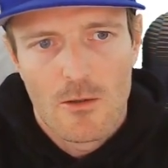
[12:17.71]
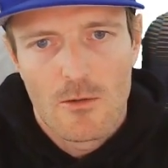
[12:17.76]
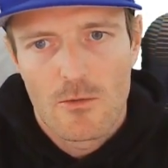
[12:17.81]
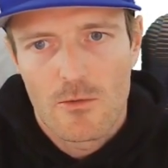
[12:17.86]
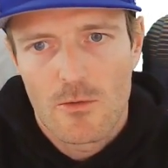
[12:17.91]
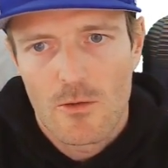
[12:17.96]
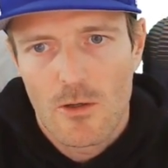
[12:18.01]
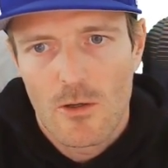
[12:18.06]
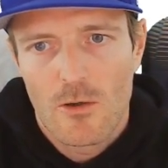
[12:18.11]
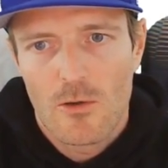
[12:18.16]

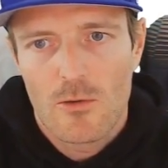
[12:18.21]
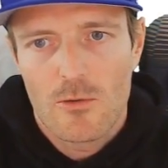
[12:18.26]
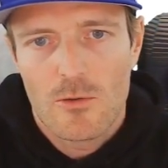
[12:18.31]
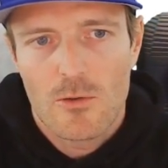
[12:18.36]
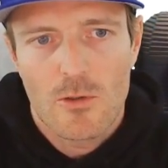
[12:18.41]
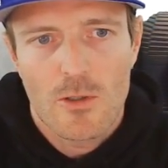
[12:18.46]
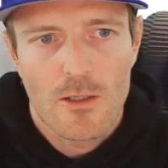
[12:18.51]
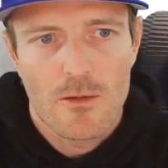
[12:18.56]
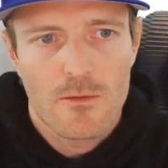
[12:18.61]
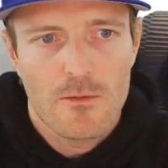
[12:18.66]
So
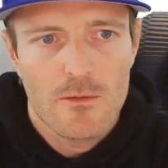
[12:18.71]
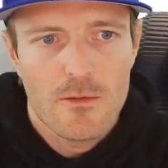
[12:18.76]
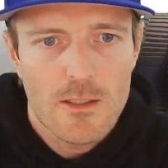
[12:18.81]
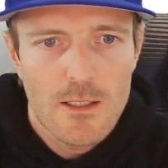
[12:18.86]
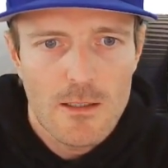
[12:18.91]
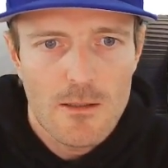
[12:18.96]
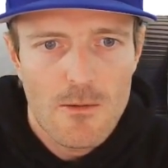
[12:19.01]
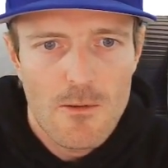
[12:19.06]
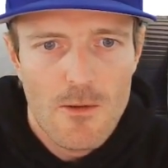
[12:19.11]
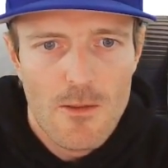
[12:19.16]
you can
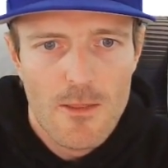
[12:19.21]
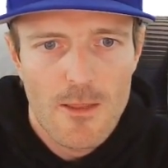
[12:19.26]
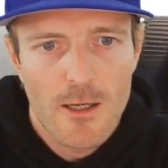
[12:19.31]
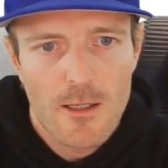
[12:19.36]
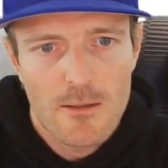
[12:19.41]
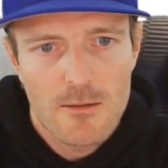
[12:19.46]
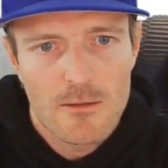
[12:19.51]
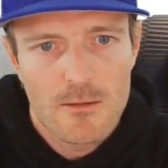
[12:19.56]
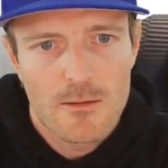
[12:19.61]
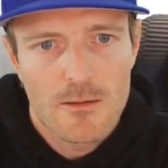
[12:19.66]
see
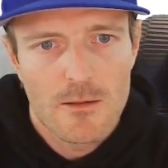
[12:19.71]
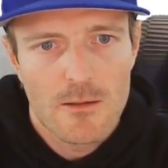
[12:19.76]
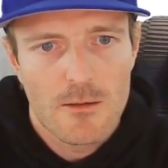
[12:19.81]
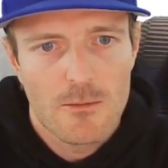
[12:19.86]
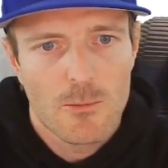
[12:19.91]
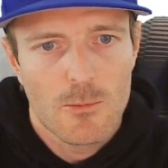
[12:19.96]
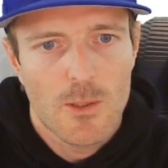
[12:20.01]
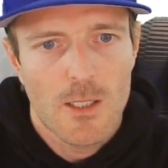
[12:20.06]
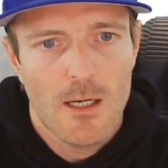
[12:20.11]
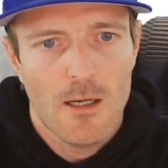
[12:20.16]
that
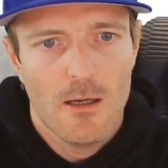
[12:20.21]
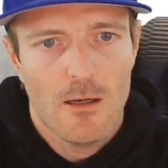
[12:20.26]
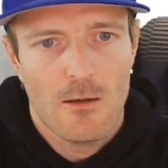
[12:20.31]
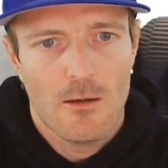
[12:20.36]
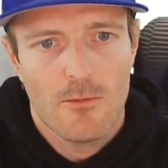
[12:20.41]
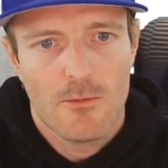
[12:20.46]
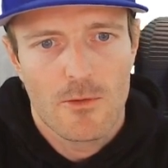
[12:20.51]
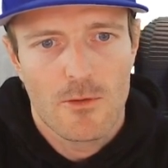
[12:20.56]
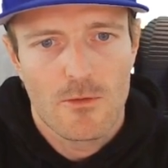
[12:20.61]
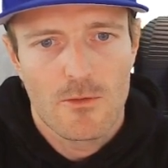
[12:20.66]
we
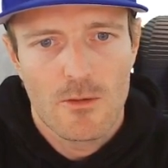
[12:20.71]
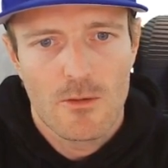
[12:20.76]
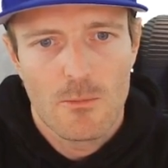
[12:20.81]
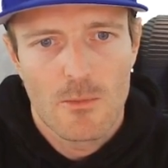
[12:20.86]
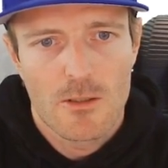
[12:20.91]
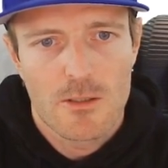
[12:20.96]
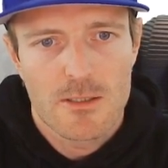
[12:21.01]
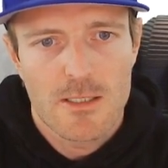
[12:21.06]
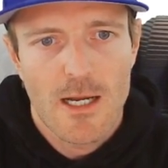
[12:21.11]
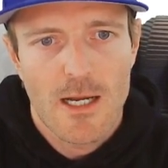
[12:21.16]
have the
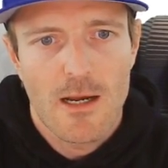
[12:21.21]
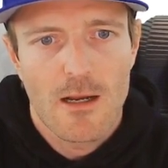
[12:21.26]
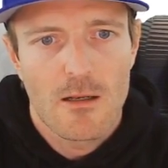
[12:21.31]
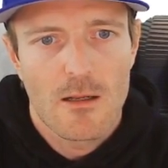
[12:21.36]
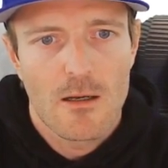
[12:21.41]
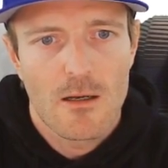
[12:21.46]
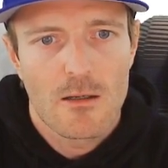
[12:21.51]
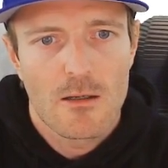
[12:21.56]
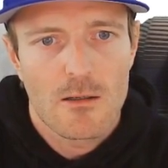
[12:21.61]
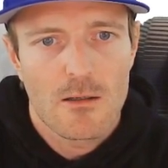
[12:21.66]
similar
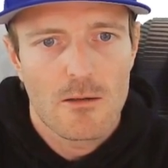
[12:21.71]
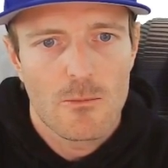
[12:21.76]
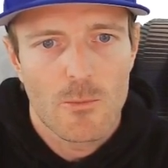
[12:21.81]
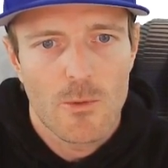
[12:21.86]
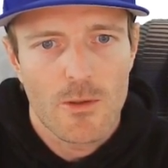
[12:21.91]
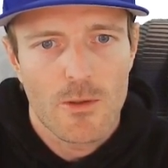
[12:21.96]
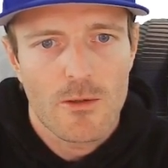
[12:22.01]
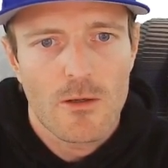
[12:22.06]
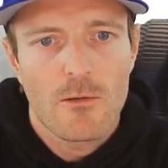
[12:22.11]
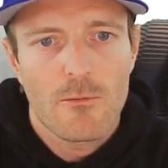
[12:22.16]
dialog
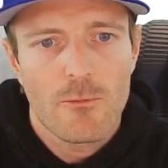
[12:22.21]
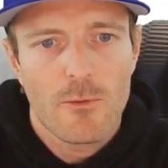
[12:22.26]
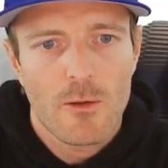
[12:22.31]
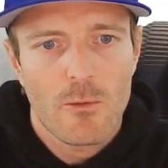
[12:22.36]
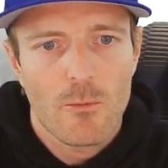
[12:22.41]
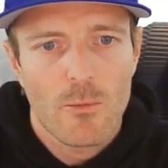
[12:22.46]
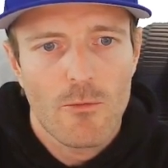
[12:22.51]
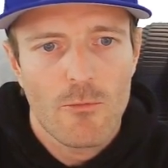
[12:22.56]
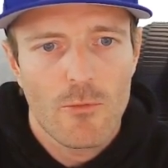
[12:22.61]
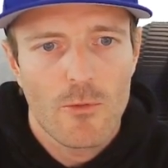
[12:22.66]
with config
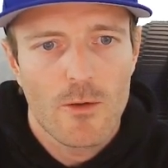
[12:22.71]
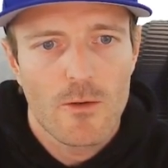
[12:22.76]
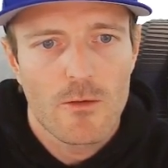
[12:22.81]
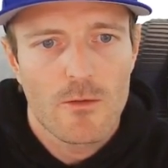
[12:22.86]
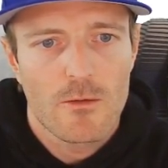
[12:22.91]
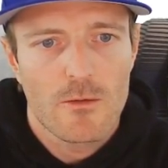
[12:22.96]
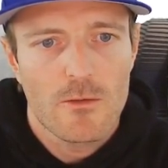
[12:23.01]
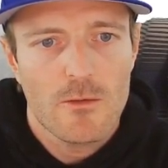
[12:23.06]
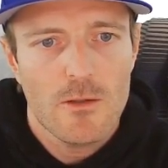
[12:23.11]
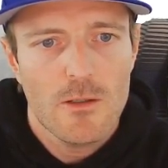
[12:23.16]

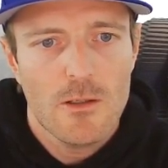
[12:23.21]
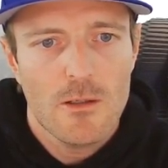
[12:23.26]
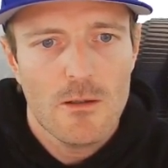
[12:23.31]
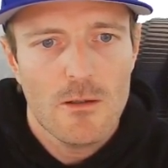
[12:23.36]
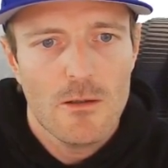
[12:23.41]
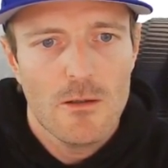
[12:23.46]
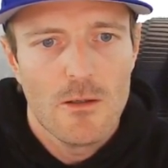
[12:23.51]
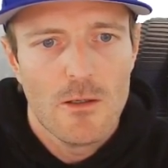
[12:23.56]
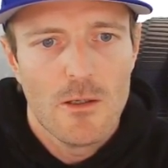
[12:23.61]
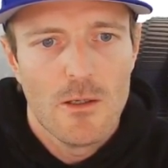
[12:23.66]
references
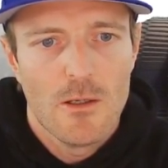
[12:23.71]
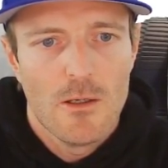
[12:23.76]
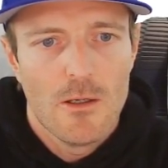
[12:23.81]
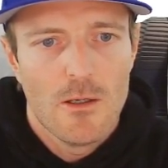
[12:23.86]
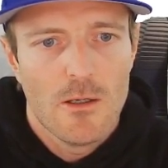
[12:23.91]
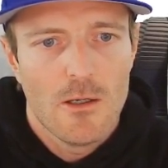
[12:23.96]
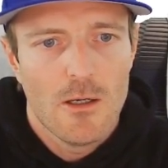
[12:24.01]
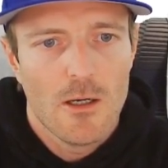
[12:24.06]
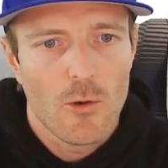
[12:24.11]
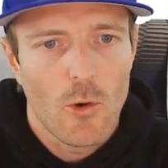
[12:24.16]
here.
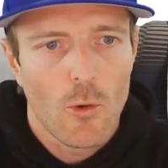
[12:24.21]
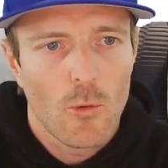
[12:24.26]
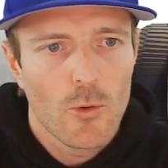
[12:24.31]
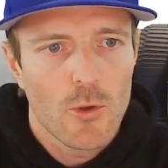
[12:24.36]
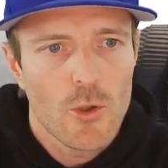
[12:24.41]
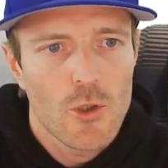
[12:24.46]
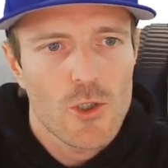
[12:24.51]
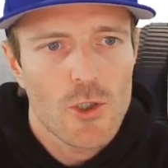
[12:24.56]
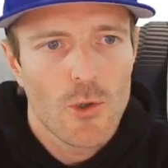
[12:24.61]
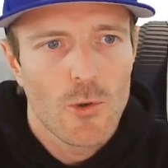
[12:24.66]
It
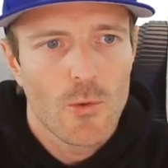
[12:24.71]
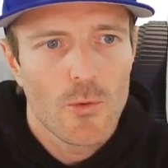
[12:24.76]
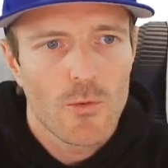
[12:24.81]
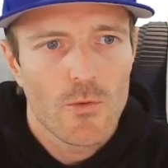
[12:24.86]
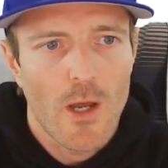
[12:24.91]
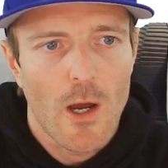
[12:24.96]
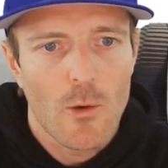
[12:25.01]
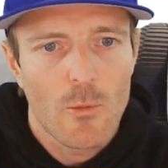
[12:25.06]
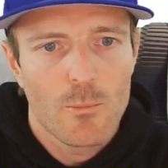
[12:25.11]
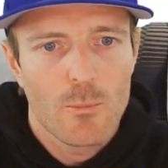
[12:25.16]
only shows
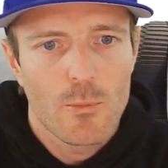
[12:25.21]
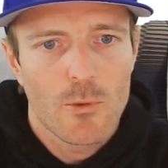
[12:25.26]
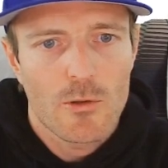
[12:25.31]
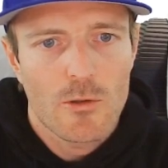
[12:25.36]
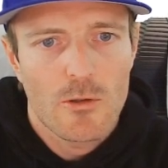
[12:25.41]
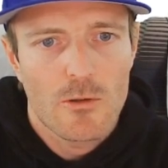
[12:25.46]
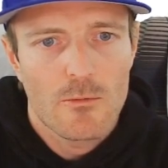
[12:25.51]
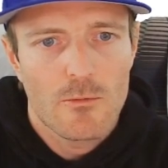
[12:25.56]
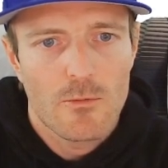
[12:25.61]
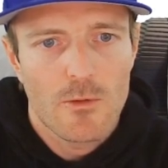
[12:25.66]
output
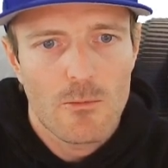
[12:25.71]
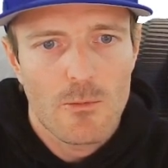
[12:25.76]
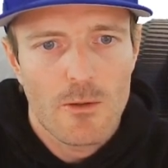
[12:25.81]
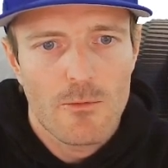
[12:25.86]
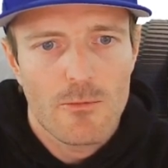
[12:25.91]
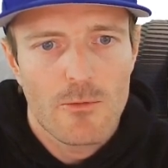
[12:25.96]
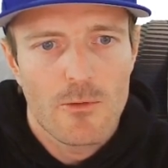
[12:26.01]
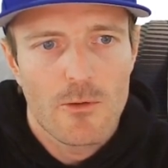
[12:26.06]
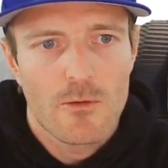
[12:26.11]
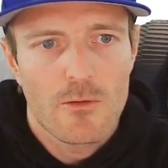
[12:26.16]
config
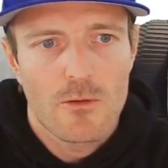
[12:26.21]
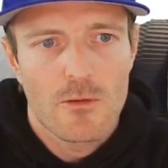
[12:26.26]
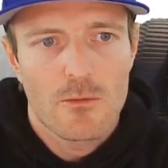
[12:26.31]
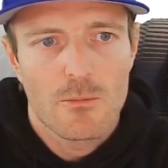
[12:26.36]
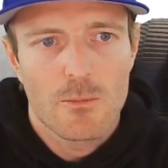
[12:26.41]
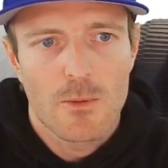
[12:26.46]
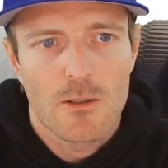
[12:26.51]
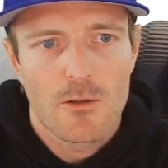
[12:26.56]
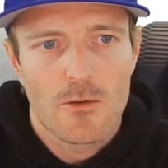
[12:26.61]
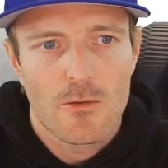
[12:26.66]
references
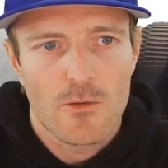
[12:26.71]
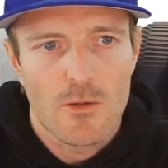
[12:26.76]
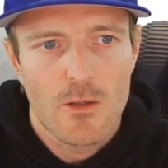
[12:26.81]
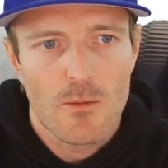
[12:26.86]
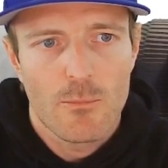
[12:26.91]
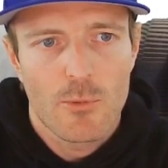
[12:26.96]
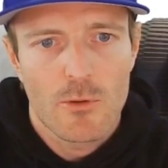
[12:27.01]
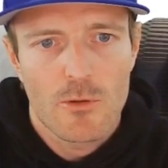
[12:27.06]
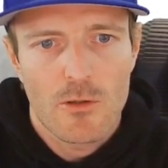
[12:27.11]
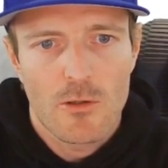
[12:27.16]
because
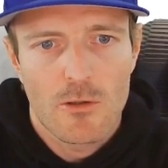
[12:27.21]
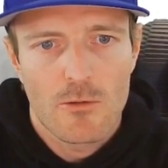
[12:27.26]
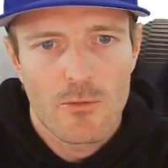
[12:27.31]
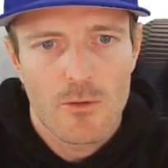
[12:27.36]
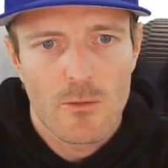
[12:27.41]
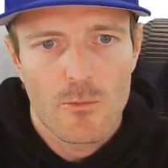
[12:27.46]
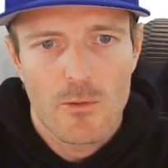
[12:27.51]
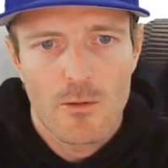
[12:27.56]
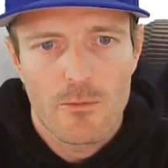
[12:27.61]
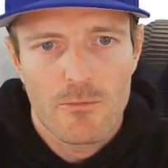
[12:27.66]
input
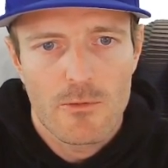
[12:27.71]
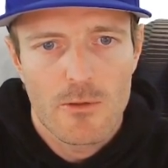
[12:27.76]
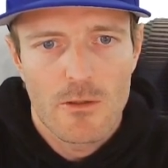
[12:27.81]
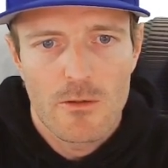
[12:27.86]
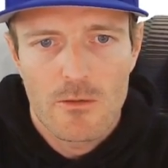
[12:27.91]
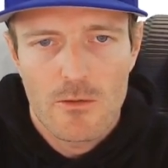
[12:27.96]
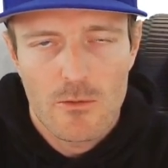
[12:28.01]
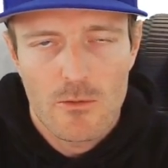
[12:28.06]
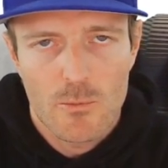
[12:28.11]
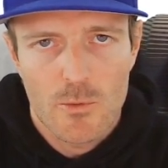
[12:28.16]
config
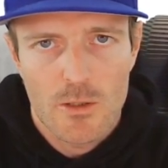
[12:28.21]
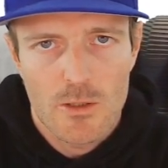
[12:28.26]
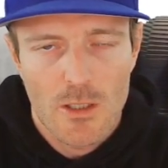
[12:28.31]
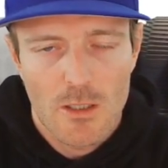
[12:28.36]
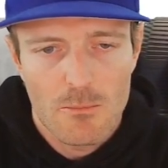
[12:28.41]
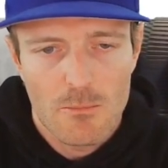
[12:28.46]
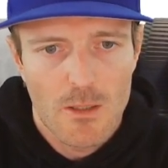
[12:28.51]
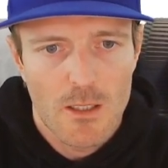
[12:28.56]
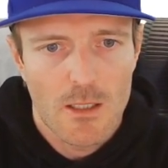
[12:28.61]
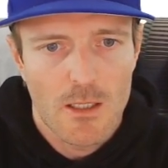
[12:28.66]
references would
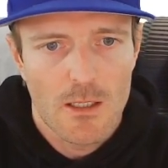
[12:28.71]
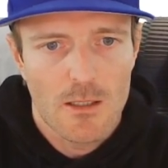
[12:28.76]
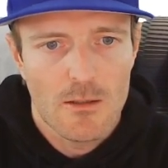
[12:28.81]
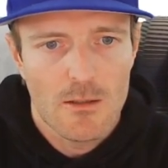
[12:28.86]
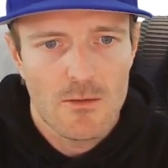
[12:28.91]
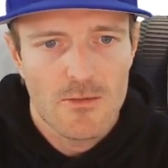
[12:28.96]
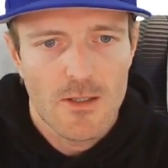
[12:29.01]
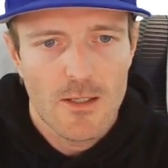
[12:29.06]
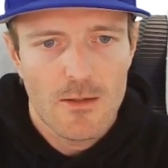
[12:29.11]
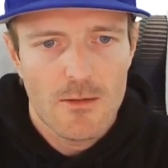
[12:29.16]
not make any
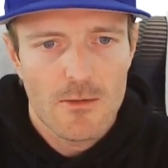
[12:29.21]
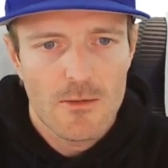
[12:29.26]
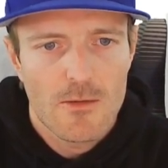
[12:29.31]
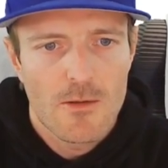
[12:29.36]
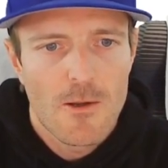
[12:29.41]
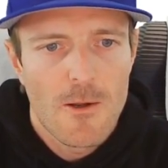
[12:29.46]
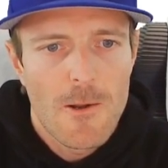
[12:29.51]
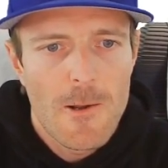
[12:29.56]
sense.